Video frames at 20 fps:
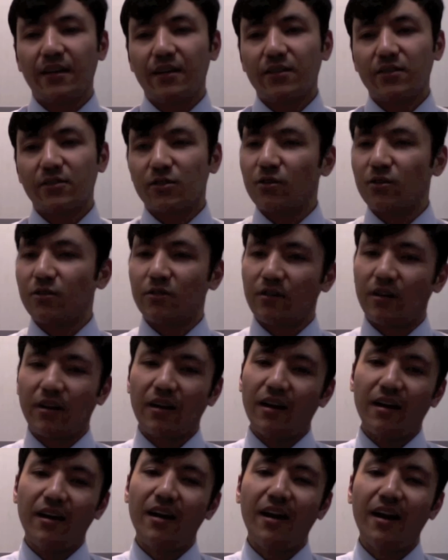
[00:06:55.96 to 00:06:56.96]
So
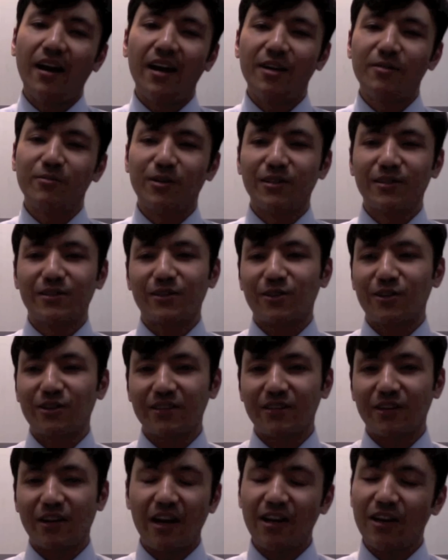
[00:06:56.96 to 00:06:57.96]

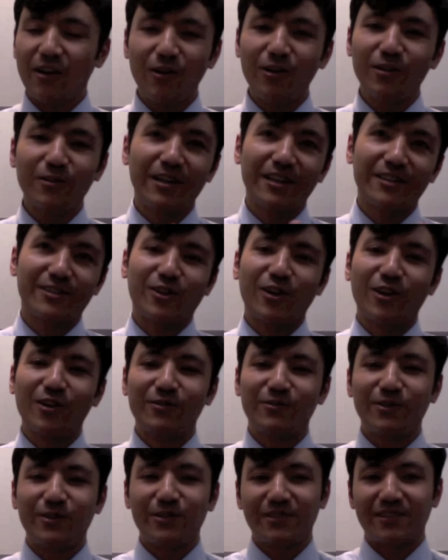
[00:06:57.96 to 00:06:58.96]
I always
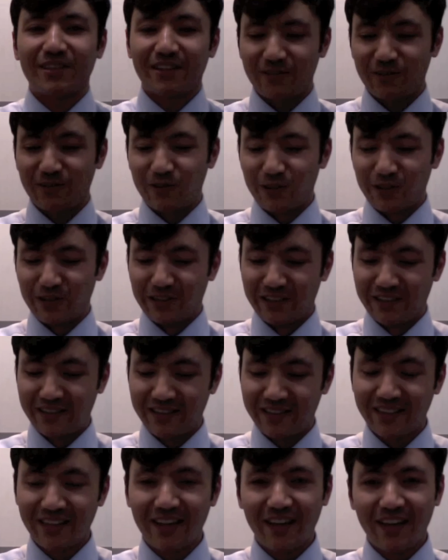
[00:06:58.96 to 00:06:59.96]
confuse such words.